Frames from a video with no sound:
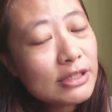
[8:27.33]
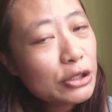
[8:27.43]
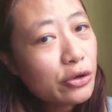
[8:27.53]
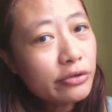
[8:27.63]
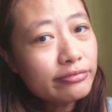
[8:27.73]
you
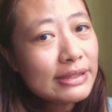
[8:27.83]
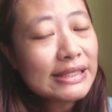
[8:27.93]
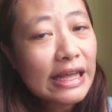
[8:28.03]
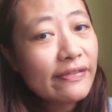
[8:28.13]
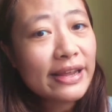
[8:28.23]
know
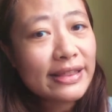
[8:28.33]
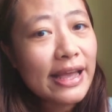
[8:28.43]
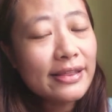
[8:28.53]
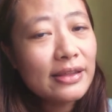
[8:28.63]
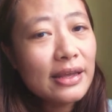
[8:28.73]
stuff like
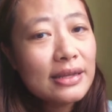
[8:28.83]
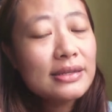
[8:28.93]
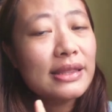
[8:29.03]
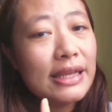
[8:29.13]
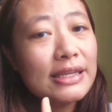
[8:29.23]
that
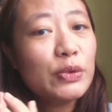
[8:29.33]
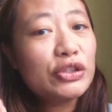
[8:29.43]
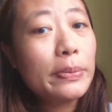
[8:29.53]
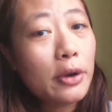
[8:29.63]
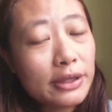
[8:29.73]
things which
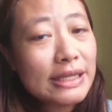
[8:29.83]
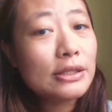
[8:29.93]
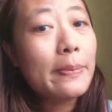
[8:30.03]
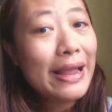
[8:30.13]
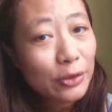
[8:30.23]
the body is
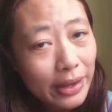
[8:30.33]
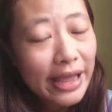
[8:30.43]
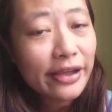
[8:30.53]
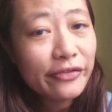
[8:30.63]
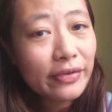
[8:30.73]
not meant to
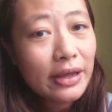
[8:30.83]
have